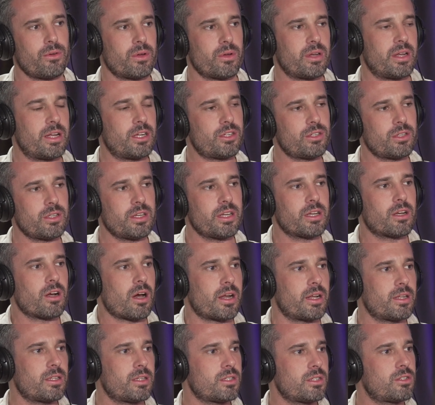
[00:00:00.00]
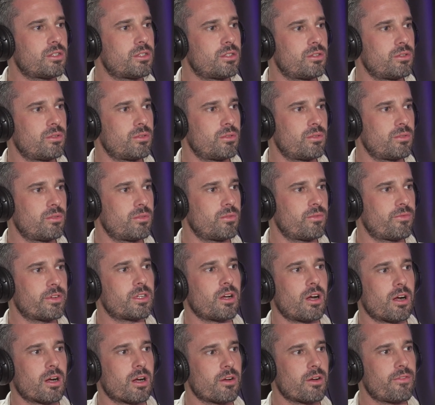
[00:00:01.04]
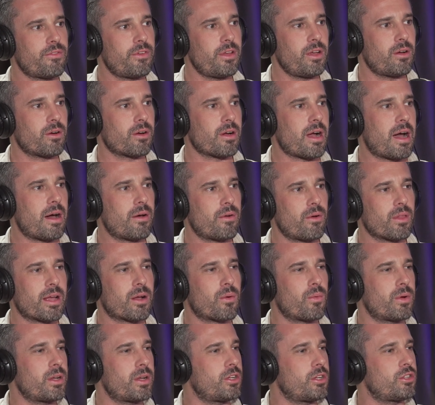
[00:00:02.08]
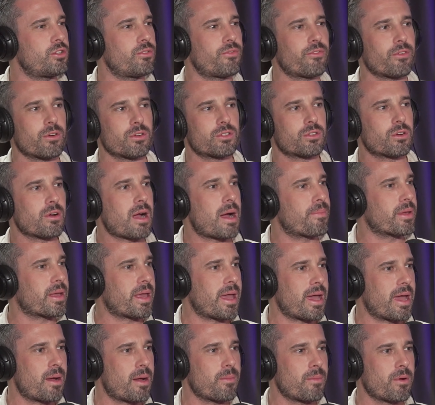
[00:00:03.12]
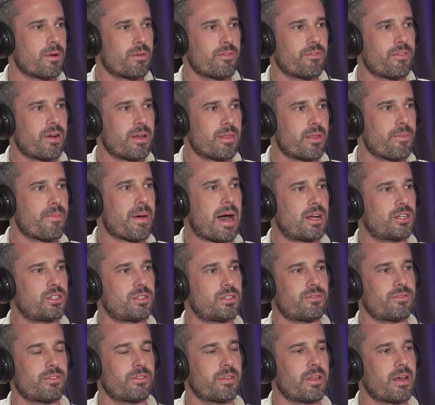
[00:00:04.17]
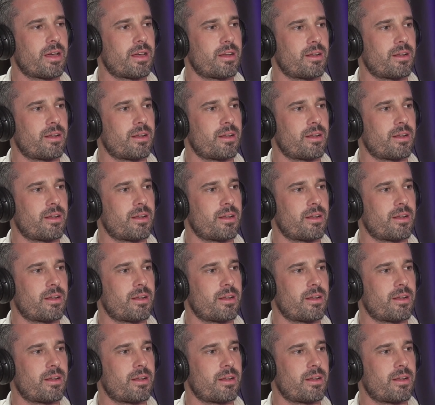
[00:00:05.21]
initially got into photography, or how, like, when did you first grab the camera and find the passion for that?